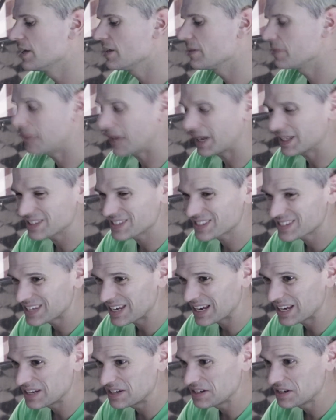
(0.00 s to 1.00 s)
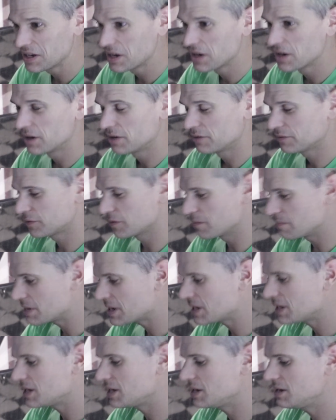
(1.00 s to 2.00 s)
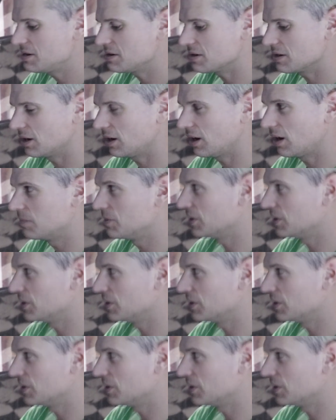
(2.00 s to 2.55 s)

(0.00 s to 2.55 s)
That said, for me, I'm